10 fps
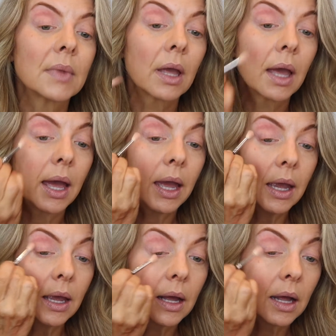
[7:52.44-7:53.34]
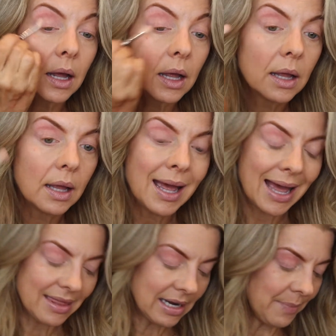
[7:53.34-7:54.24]
Okay.
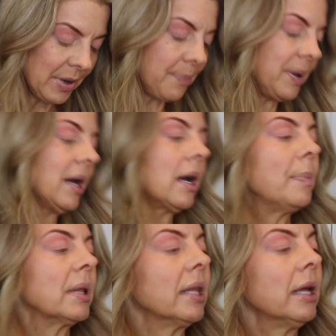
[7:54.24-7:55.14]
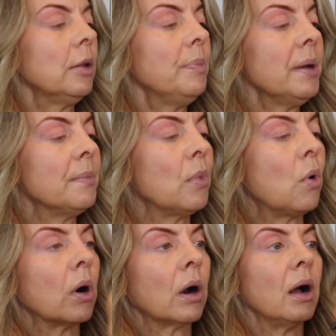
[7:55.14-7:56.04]
I think I'm going to pick up a little bit
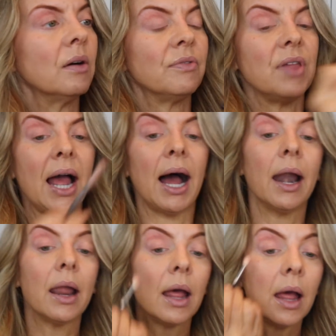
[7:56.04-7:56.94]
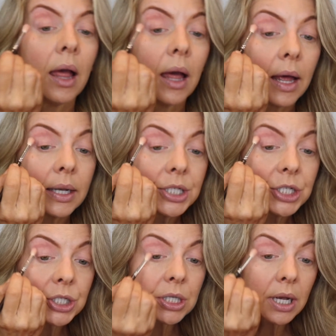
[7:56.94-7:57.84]
more of that and
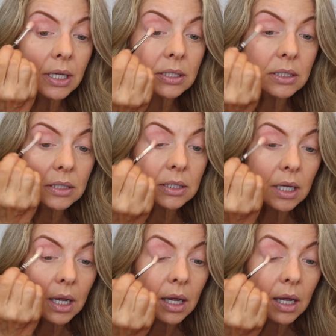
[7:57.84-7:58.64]
just